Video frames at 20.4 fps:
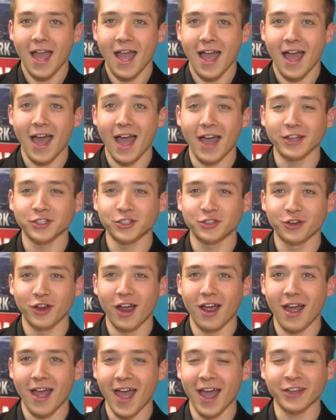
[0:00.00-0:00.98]

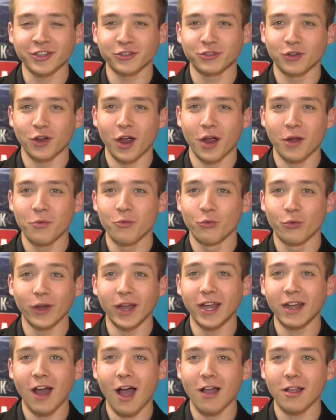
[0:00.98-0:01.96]
Extra, extra,
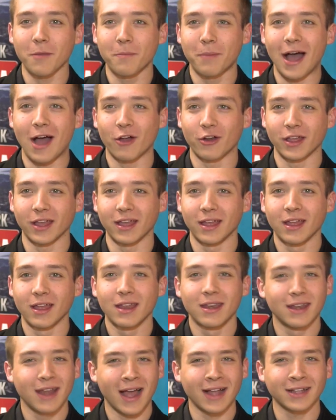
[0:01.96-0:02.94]
read all about it.
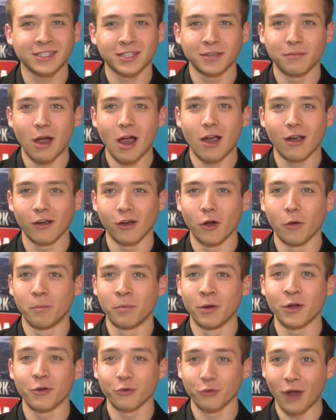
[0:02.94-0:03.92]
Not tomorrow,
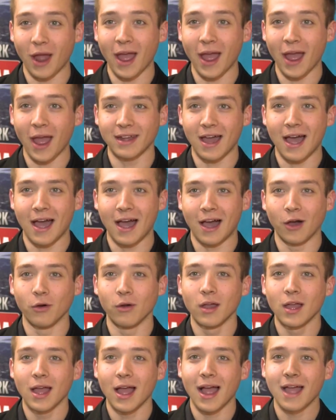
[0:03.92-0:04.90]
but right
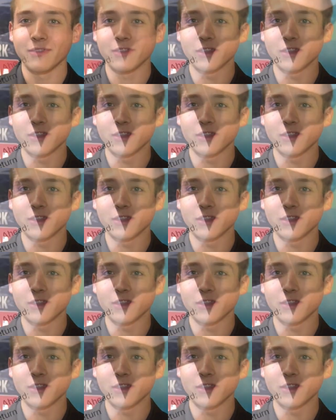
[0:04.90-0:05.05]
now on